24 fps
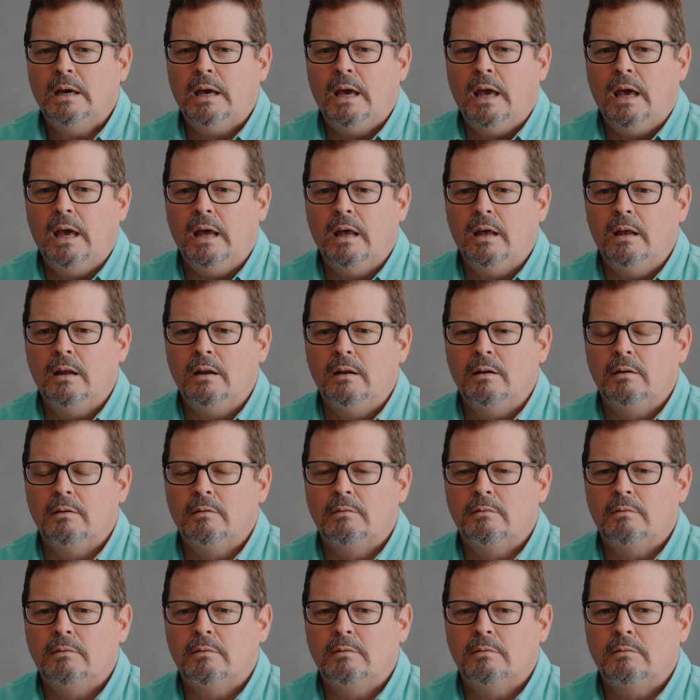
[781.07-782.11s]
and
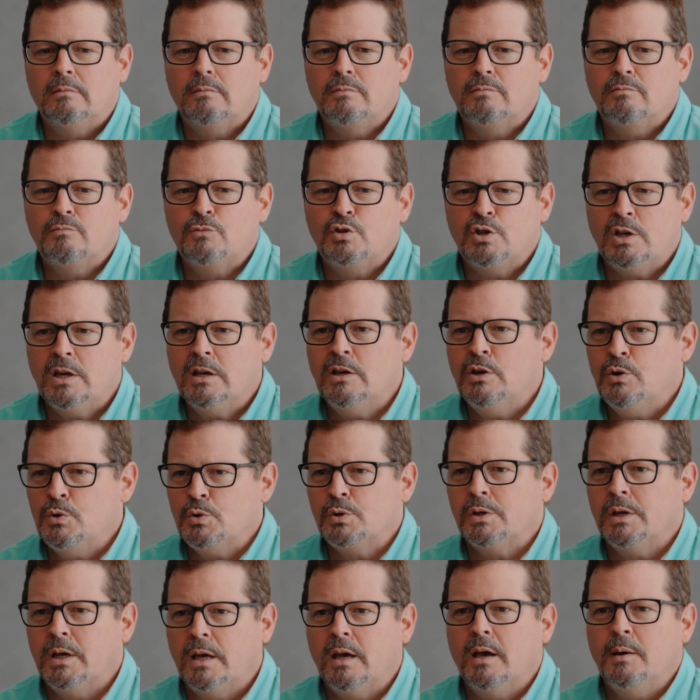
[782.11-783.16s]
she
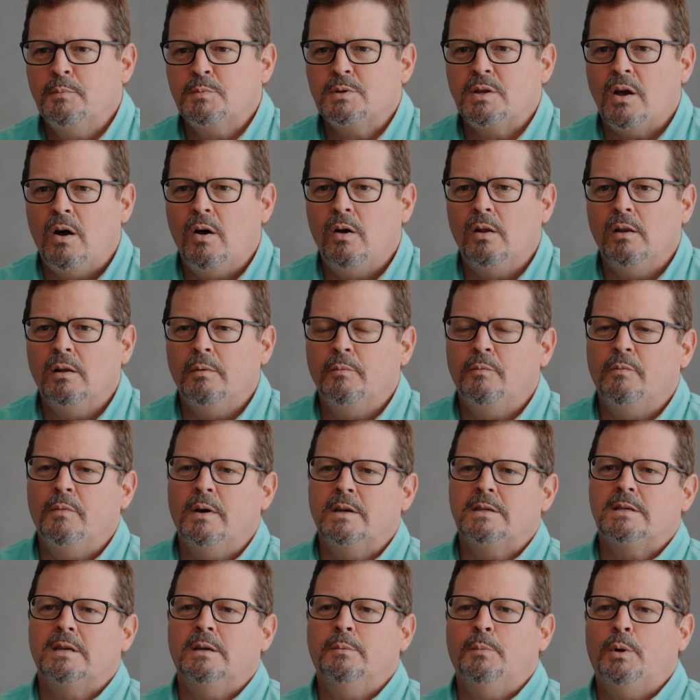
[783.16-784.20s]
usually comes to all of
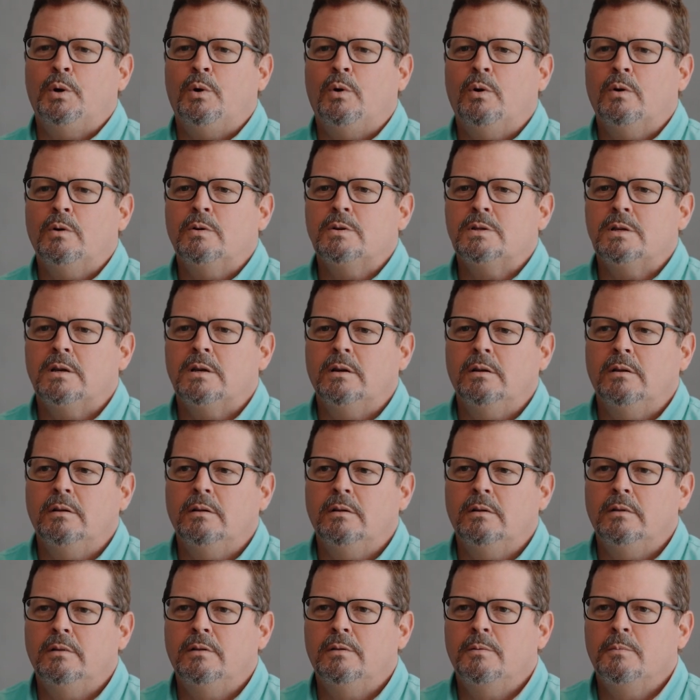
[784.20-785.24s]
my seminars,
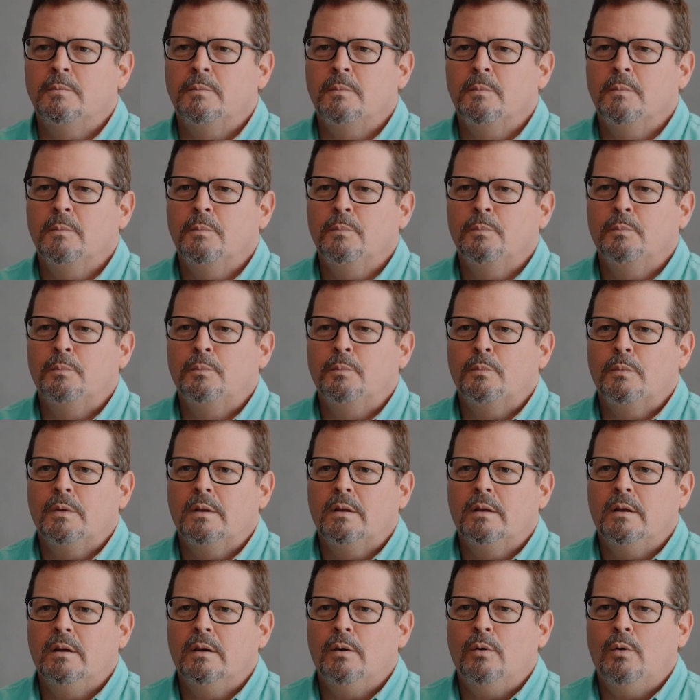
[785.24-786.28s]
and
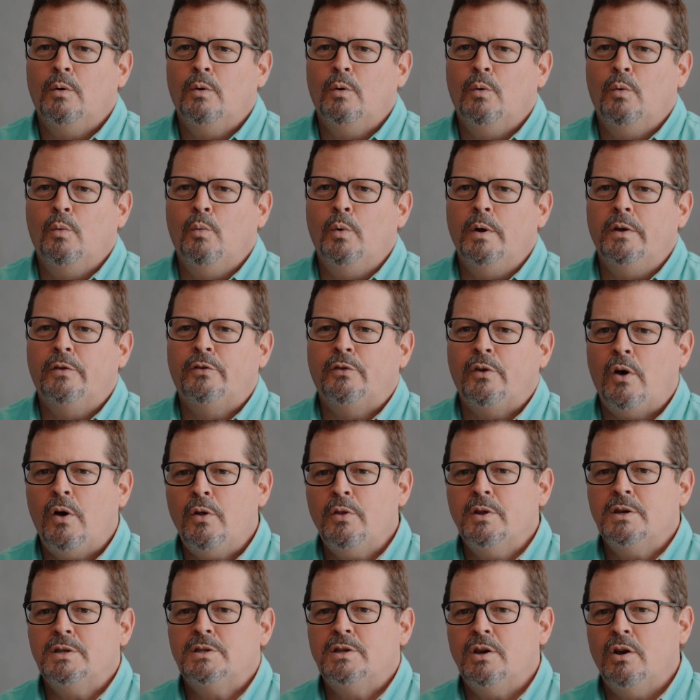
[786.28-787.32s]
we saw
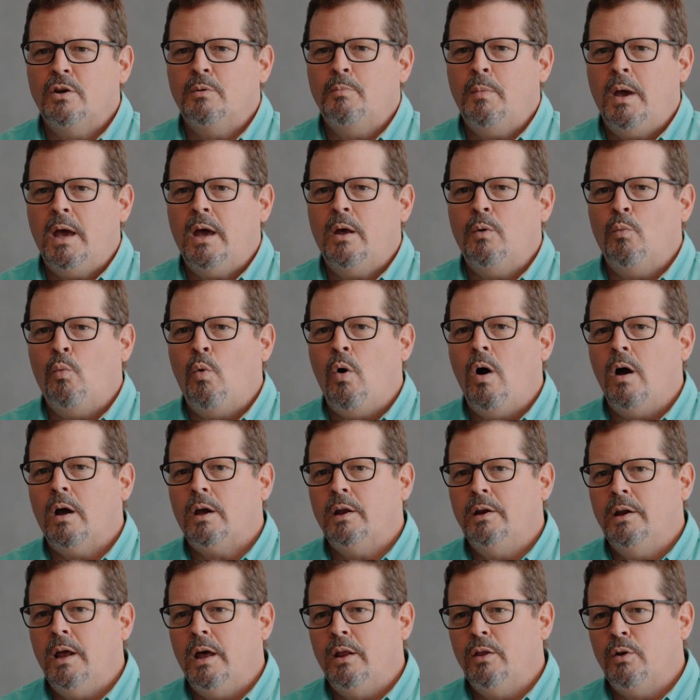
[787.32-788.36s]
this young man
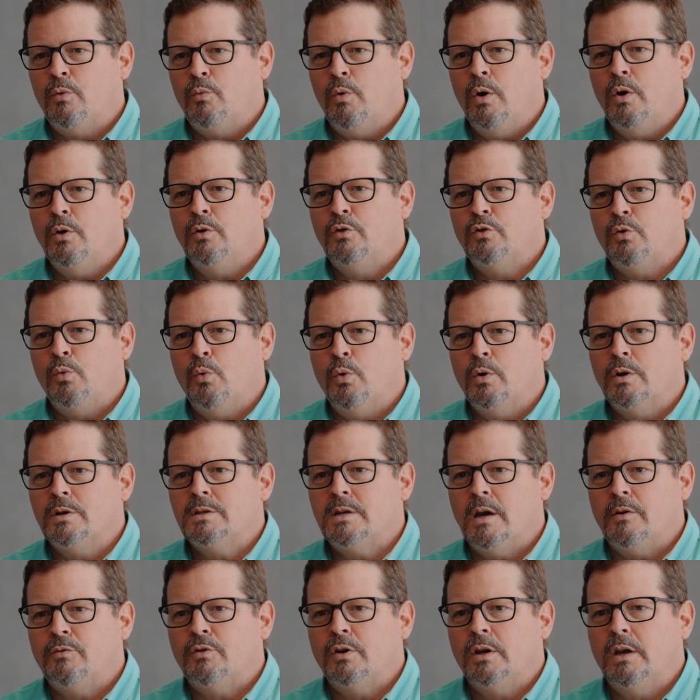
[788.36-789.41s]
walking down the road toward us
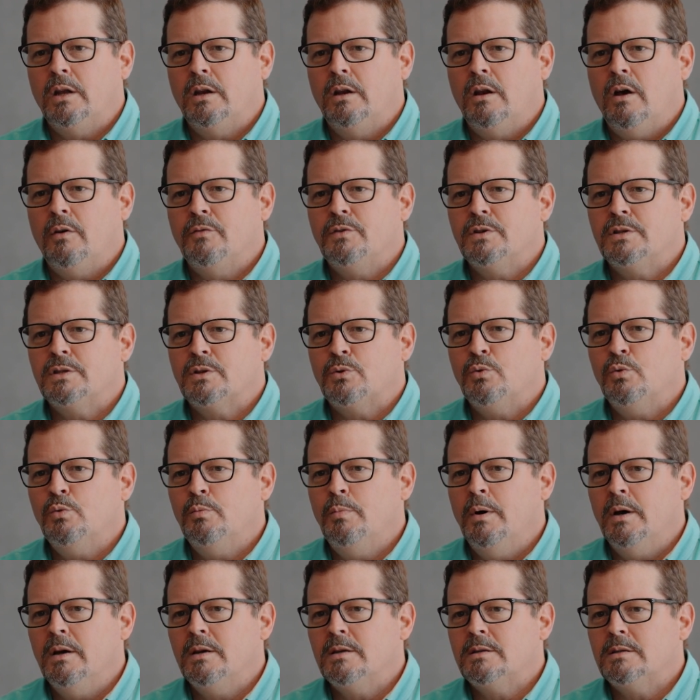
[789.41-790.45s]
after getting off the school
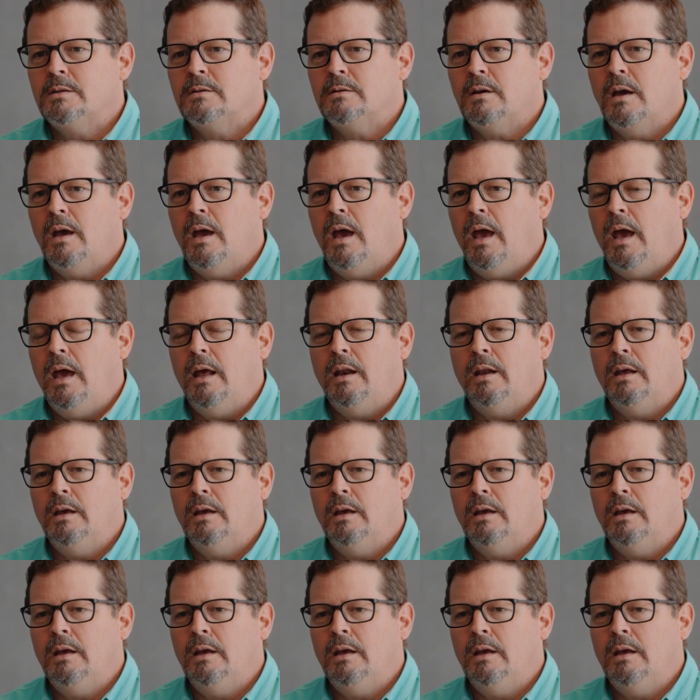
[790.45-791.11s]
bus, and